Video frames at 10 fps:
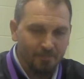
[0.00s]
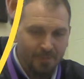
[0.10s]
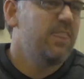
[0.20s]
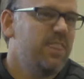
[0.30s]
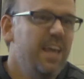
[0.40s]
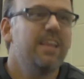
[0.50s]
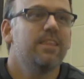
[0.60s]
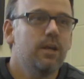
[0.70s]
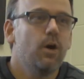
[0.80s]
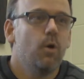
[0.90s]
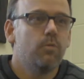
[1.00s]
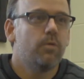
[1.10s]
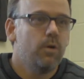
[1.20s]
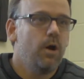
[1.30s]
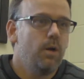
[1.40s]
I think that
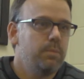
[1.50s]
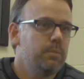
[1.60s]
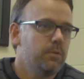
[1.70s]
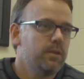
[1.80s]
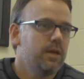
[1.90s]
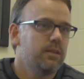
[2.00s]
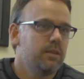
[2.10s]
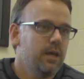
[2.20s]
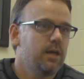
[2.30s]
overall people think that they